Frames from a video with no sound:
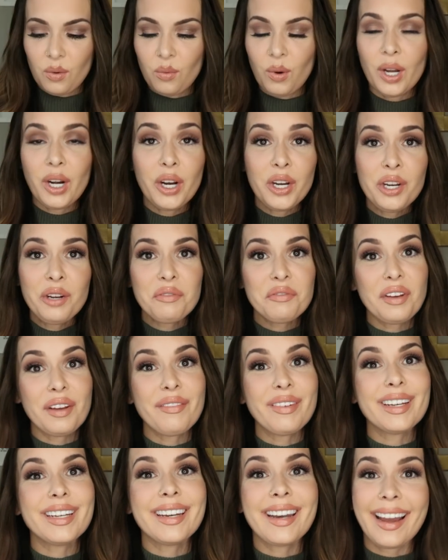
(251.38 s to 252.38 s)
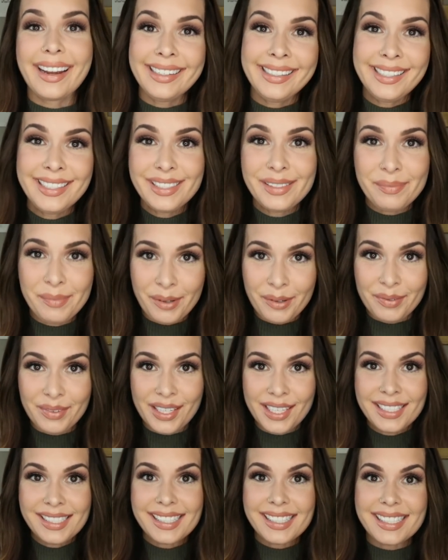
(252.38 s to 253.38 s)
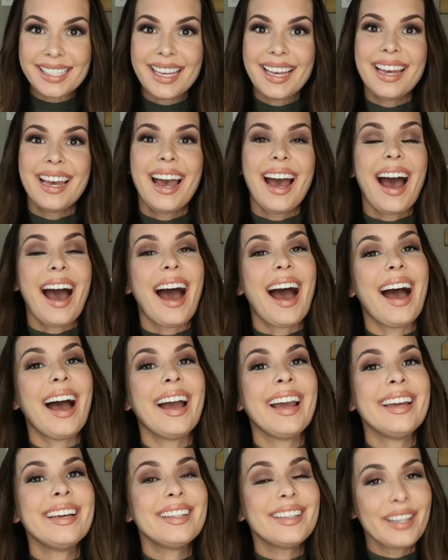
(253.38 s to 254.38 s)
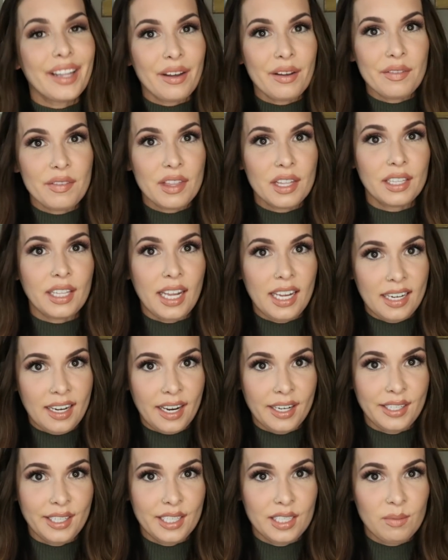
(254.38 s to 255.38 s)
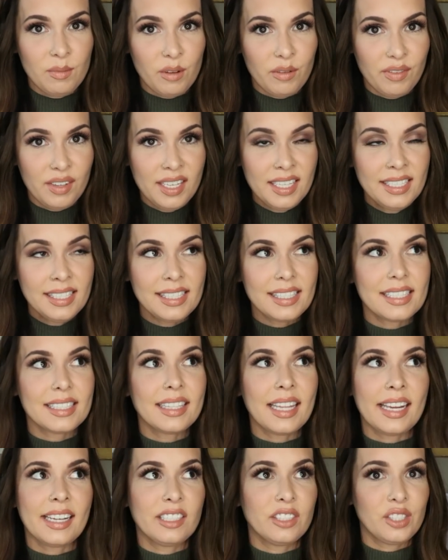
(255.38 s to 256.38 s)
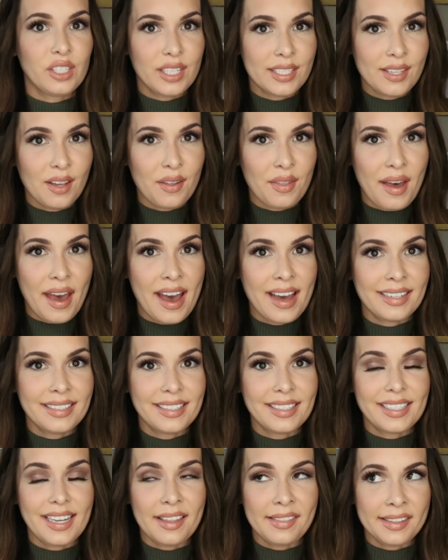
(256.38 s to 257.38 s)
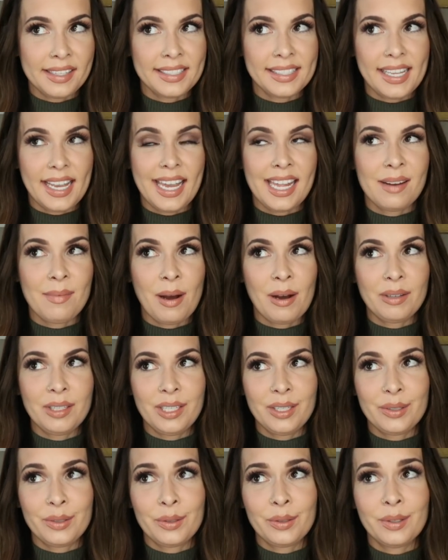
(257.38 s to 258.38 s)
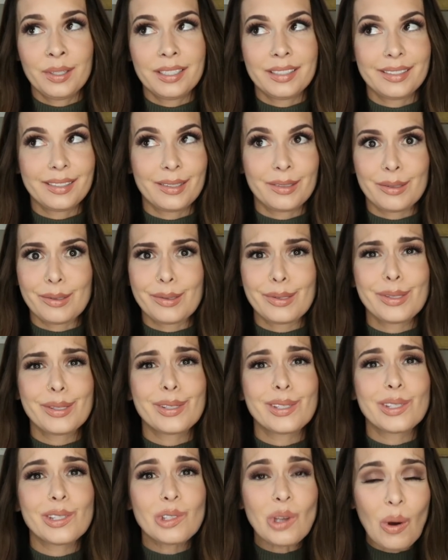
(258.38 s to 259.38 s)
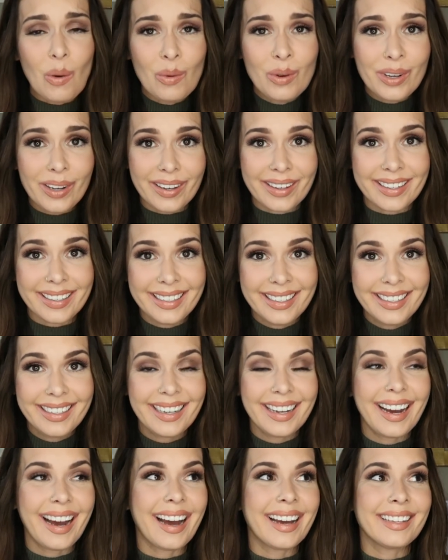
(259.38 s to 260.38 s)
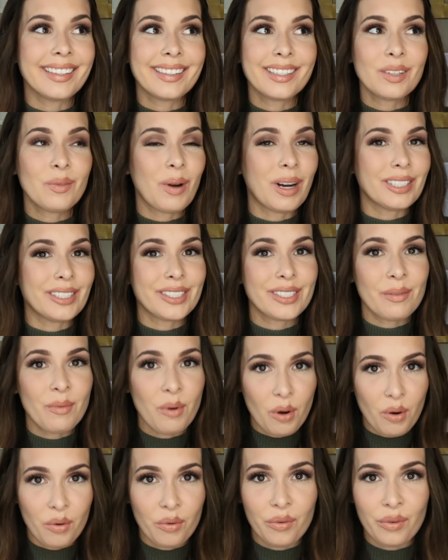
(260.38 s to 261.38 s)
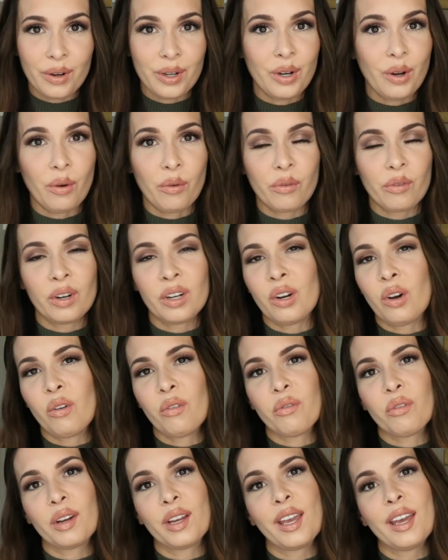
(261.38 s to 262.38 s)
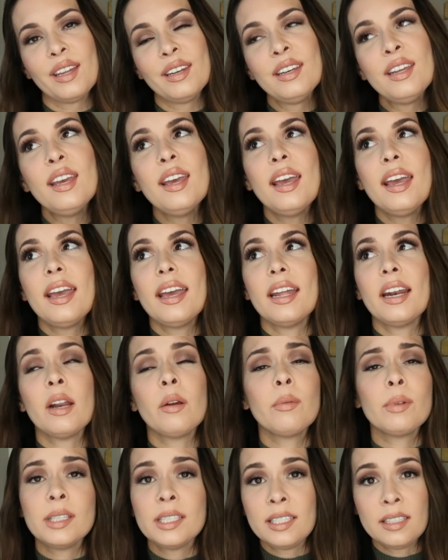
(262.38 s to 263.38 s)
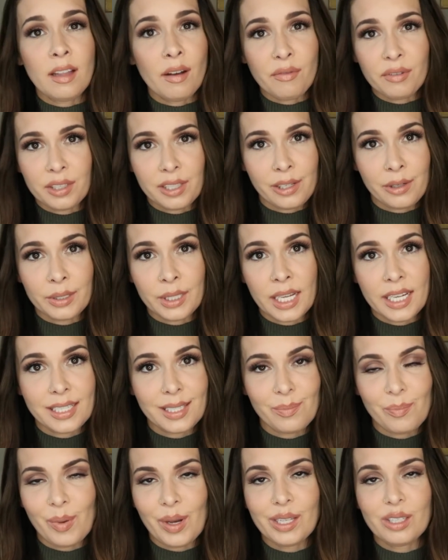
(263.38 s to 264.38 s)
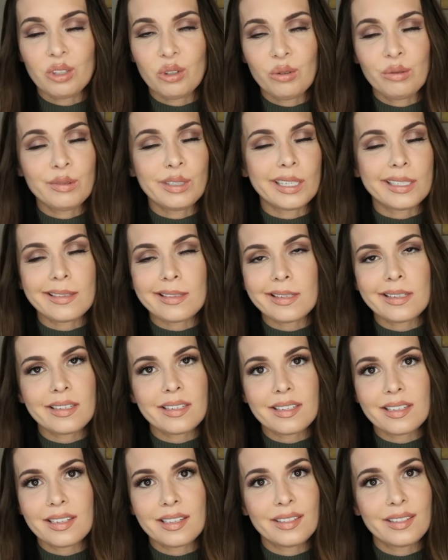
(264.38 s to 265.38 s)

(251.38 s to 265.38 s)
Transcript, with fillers: What are your favorite 90s movies? I love the late 90s movies, like She's All That, 10 Things I Hate About You. Those are so good. I could watch them over and over and over again. And I really love Clueless, but who doesn't?